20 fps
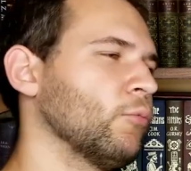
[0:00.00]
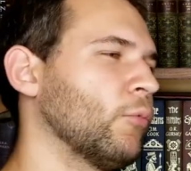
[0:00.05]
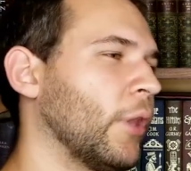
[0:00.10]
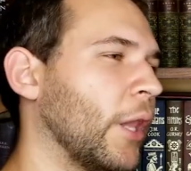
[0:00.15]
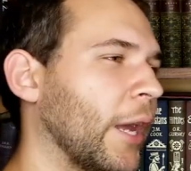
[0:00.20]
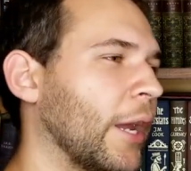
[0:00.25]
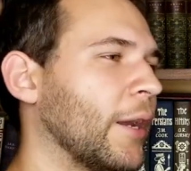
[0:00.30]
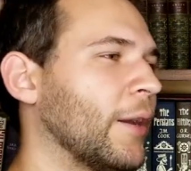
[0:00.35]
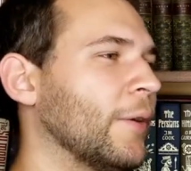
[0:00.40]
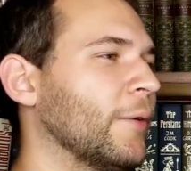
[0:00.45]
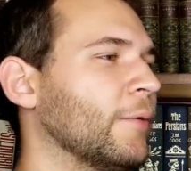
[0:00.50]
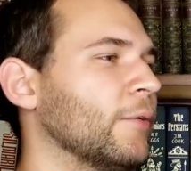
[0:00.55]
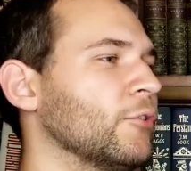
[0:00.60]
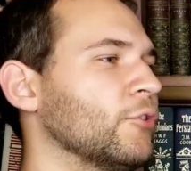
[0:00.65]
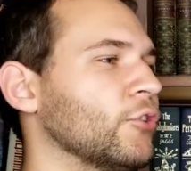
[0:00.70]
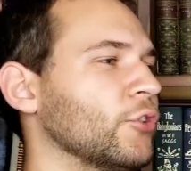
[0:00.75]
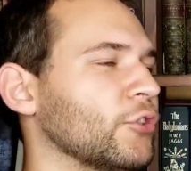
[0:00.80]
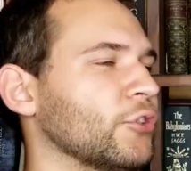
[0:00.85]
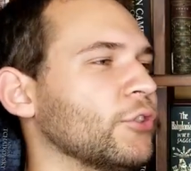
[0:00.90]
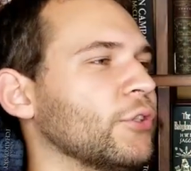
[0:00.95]
loud,
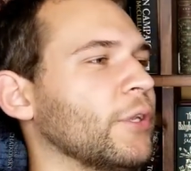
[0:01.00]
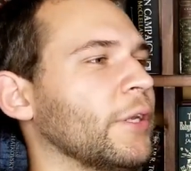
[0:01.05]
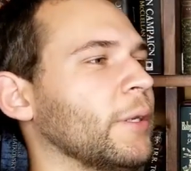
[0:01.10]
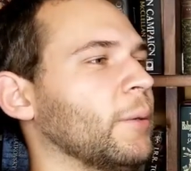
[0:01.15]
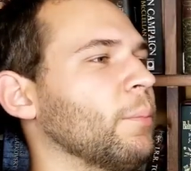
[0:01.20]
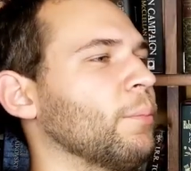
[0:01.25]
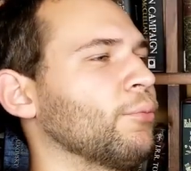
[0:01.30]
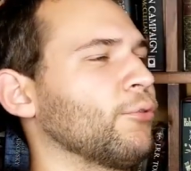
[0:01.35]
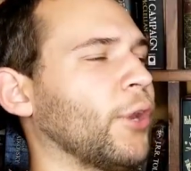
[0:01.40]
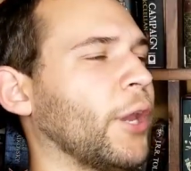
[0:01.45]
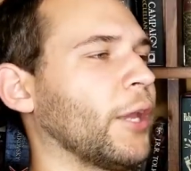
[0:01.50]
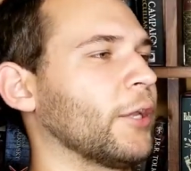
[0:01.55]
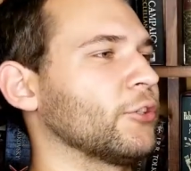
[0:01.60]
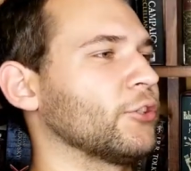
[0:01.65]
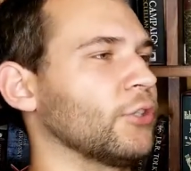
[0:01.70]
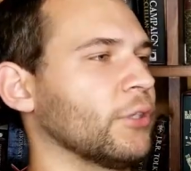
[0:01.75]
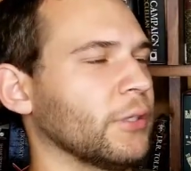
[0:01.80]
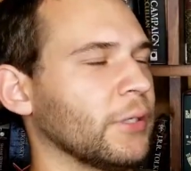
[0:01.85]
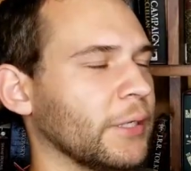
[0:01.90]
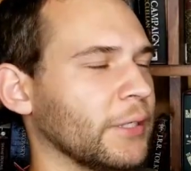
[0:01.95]
just like
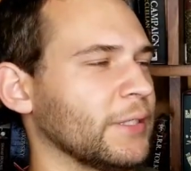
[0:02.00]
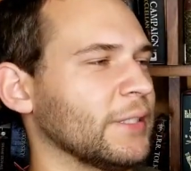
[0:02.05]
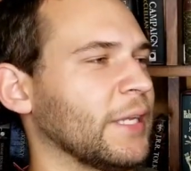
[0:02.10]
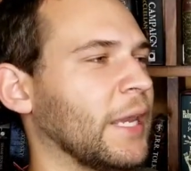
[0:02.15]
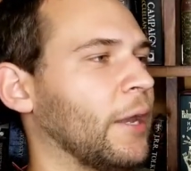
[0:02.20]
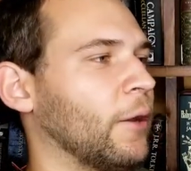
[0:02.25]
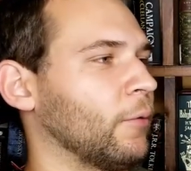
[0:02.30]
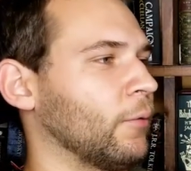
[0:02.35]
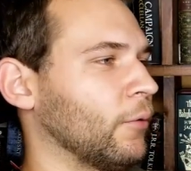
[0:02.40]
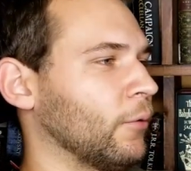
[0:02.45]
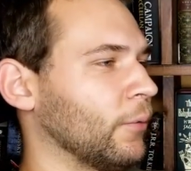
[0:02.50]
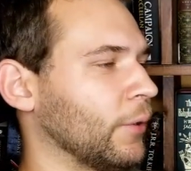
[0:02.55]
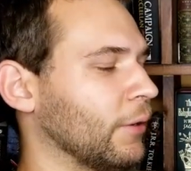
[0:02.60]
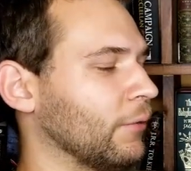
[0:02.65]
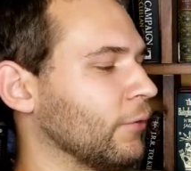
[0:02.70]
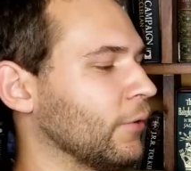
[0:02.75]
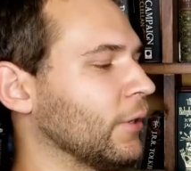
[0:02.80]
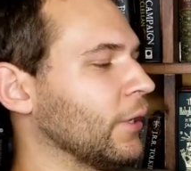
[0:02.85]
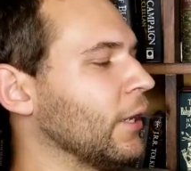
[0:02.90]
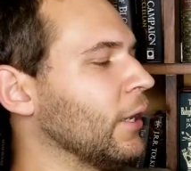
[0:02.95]
brash like sound or
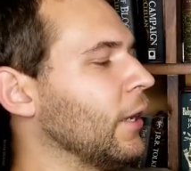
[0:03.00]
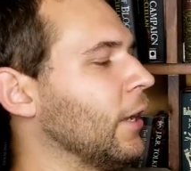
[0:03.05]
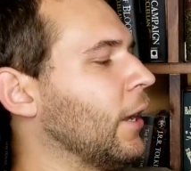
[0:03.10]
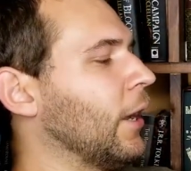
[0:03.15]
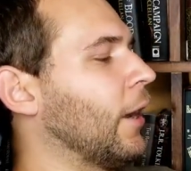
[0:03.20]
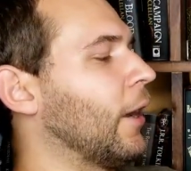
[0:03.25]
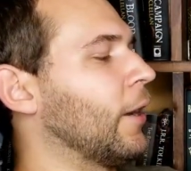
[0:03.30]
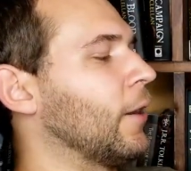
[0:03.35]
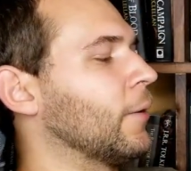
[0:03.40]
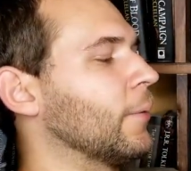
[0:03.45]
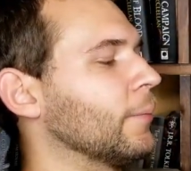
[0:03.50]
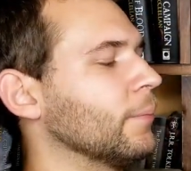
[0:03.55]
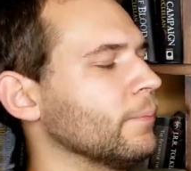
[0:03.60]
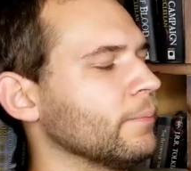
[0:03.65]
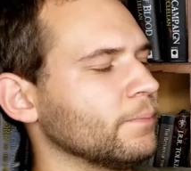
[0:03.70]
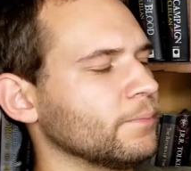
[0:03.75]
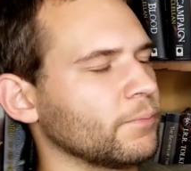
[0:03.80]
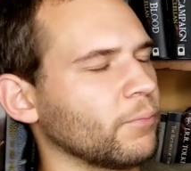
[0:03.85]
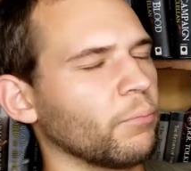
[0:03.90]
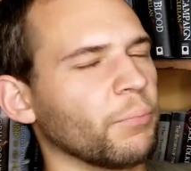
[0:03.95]
whatever. Um,
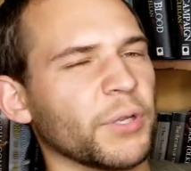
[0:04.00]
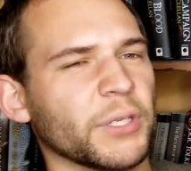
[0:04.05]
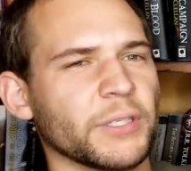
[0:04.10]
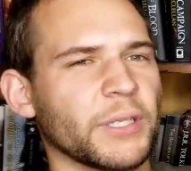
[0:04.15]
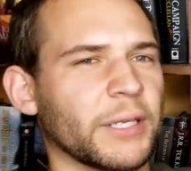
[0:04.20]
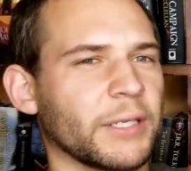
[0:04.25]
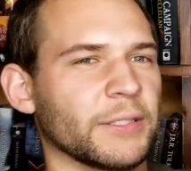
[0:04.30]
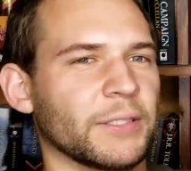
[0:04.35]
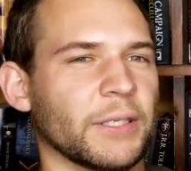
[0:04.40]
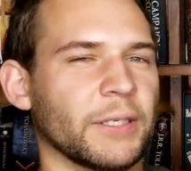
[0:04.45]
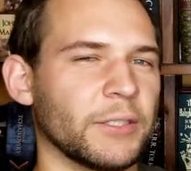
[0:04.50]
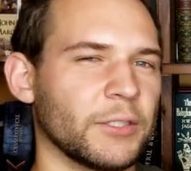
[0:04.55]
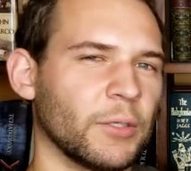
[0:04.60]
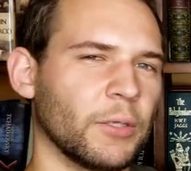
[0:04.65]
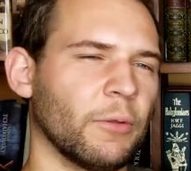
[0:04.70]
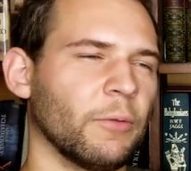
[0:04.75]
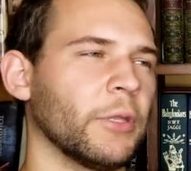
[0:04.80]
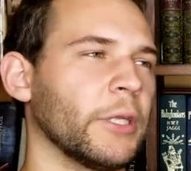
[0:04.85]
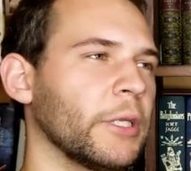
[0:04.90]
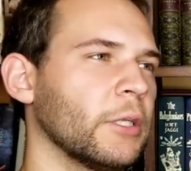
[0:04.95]
but like I said, it's
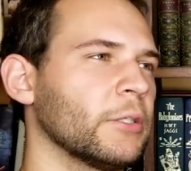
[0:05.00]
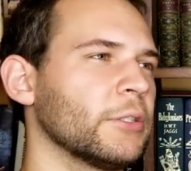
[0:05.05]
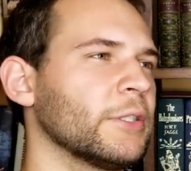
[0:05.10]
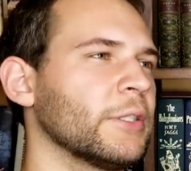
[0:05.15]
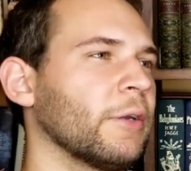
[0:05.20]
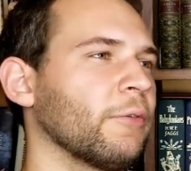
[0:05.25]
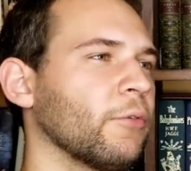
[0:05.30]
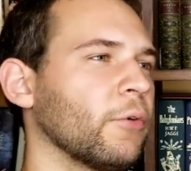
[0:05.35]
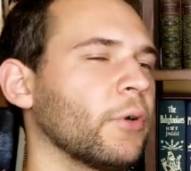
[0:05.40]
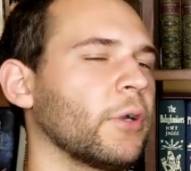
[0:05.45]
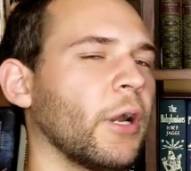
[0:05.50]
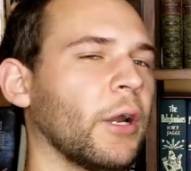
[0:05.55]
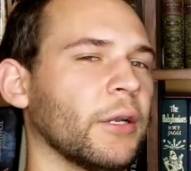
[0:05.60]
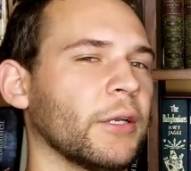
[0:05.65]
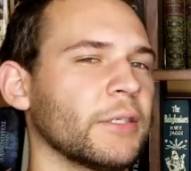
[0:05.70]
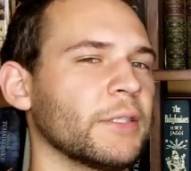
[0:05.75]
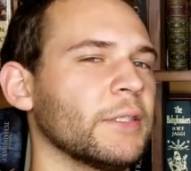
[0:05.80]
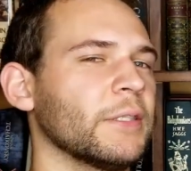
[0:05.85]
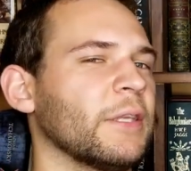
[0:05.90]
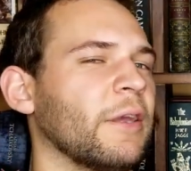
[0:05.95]
like several
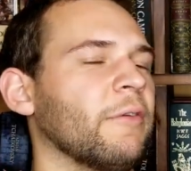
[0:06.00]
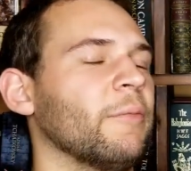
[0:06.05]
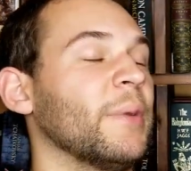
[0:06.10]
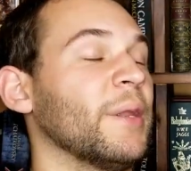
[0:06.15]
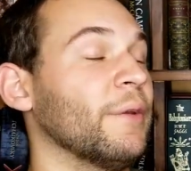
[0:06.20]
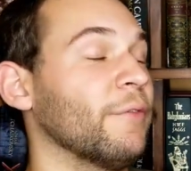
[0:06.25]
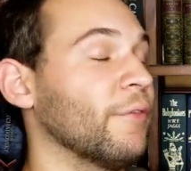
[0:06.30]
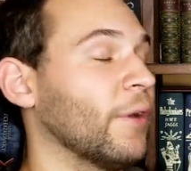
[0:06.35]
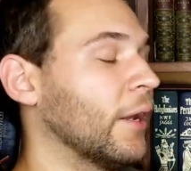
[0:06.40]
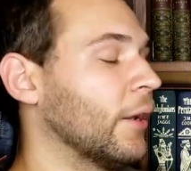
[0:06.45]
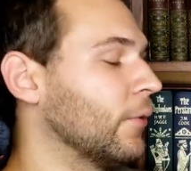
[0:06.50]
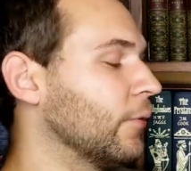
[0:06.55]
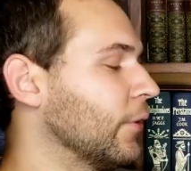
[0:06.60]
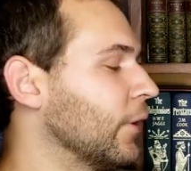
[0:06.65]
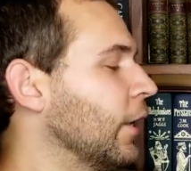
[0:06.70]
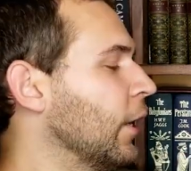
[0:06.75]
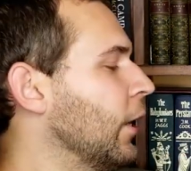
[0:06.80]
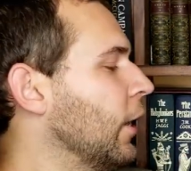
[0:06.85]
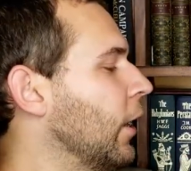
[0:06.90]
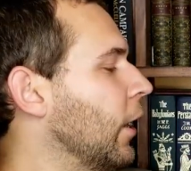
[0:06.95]
carnyxes have been found
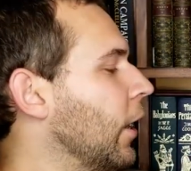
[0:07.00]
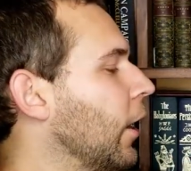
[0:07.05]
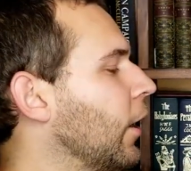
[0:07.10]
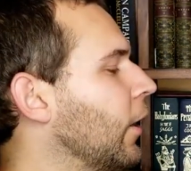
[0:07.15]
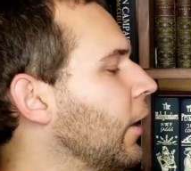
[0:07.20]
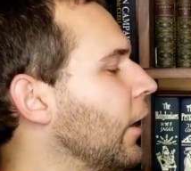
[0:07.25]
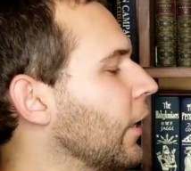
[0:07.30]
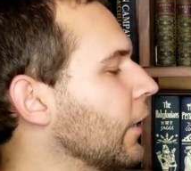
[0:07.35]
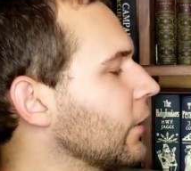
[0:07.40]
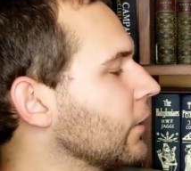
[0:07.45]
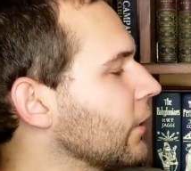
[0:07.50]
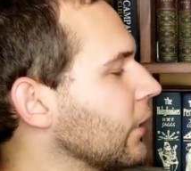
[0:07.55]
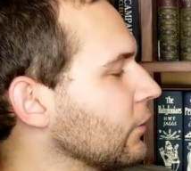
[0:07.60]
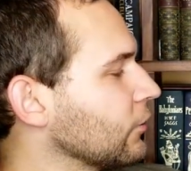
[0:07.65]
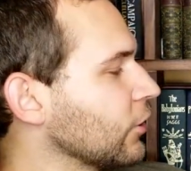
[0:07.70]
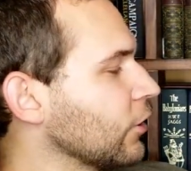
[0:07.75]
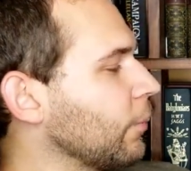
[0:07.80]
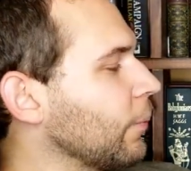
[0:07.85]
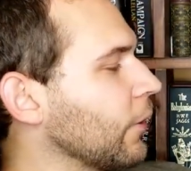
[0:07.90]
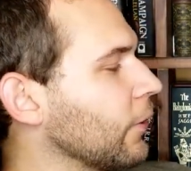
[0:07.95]
uh, at
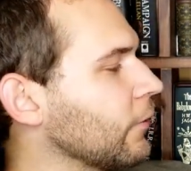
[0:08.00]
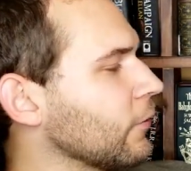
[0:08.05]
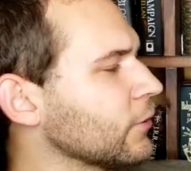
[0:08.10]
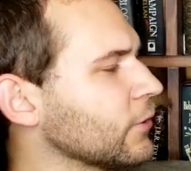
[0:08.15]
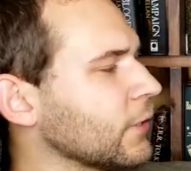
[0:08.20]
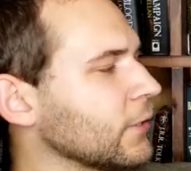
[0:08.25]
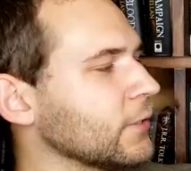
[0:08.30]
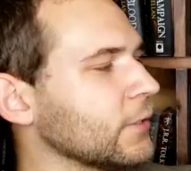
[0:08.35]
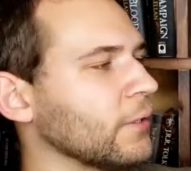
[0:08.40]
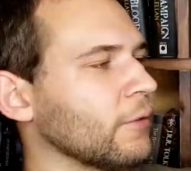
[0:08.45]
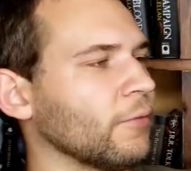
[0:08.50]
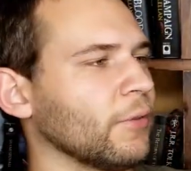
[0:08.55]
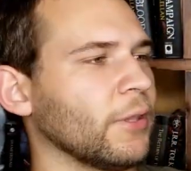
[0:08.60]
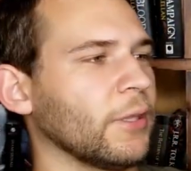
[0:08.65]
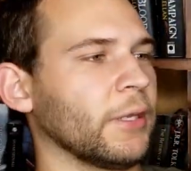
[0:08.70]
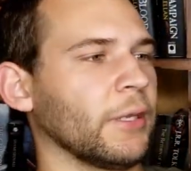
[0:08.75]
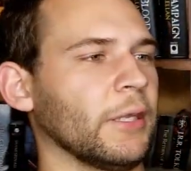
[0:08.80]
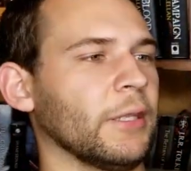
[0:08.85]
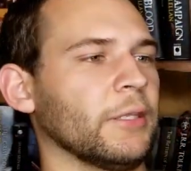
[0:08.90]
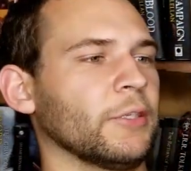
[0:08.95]
Celtic burial sites and
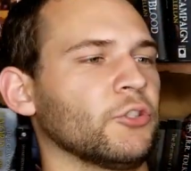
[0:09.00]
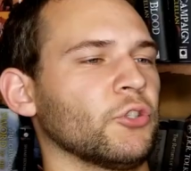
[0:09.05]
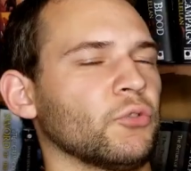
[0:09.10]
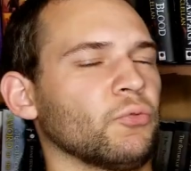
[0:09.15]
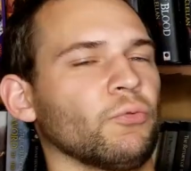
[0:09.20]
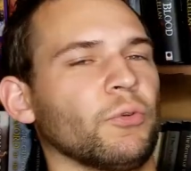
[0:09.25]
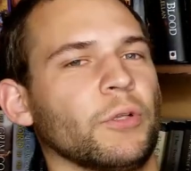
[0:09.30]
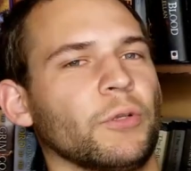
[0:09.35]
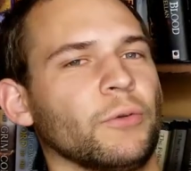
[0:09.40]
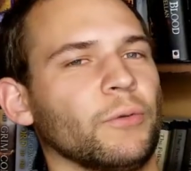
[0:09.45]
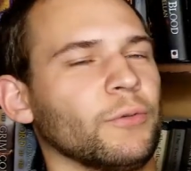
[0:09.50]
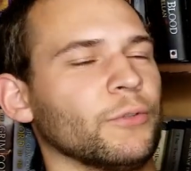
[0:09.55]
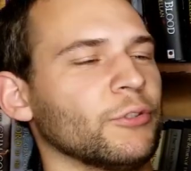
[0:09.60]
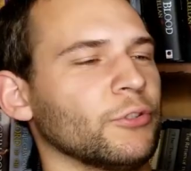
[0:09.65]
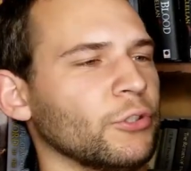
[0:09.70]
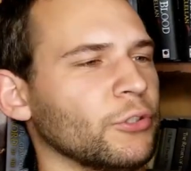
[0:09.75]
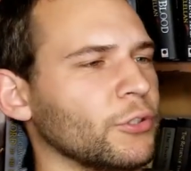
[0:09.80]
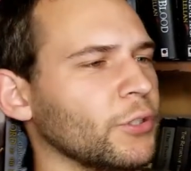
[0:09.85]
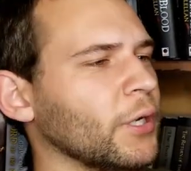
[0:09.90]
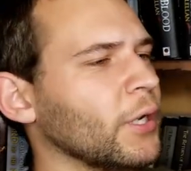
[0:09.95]
everything, and it's just really cool. It
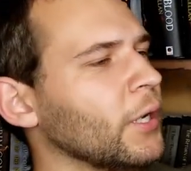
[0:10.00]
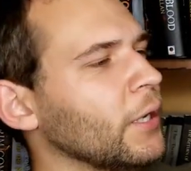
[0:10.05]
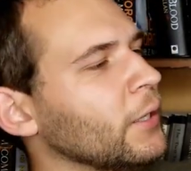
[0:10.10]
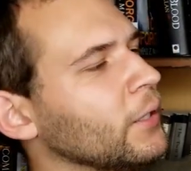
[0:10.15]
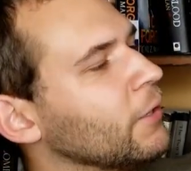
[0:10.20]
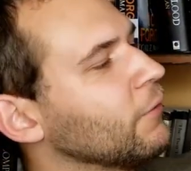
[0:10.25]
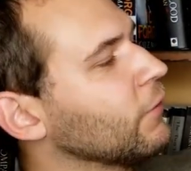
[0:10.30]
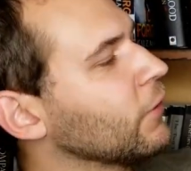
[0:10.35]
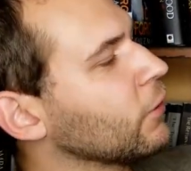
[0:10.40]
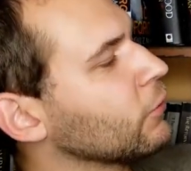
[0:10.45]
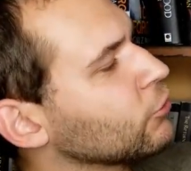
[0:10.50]
should definitely